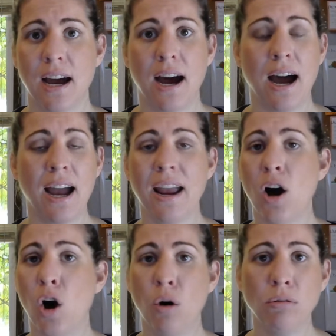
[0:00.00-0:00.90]
I
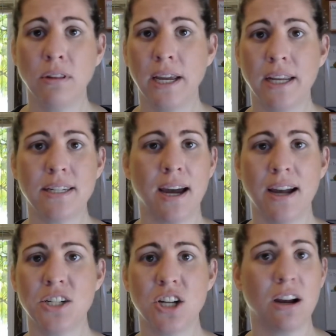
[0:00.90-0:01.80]
only
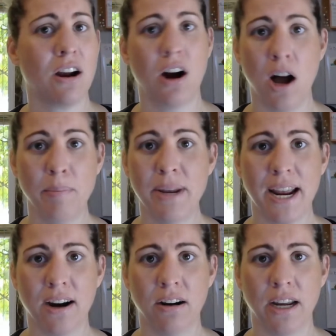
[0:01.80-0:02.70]
touch
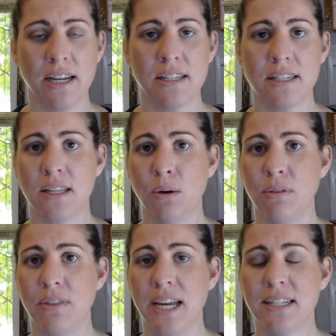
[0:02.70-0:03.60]
common areas. So
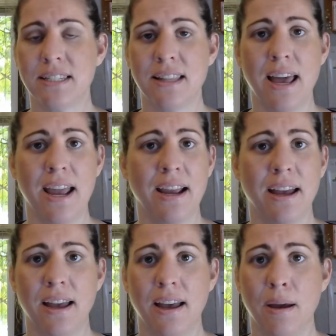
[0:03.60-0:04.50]
things like
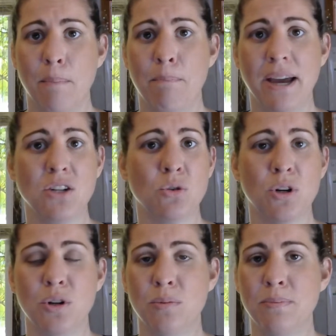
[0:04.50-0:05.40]

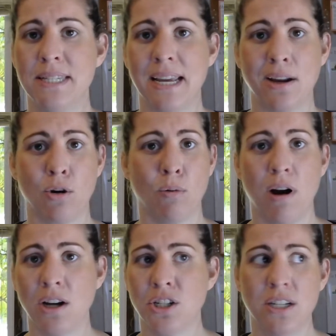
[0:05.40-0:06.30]
bedrooms and
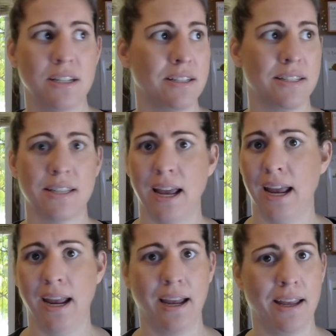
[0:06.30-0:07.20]
garages
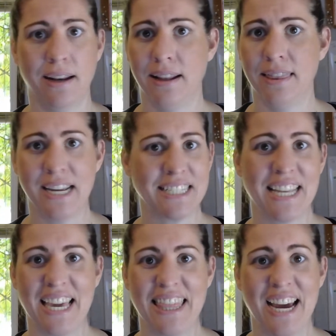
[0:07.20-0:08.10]
and things
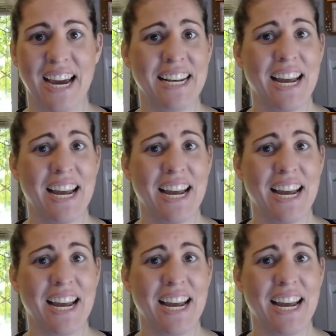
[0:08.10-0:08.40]
like that,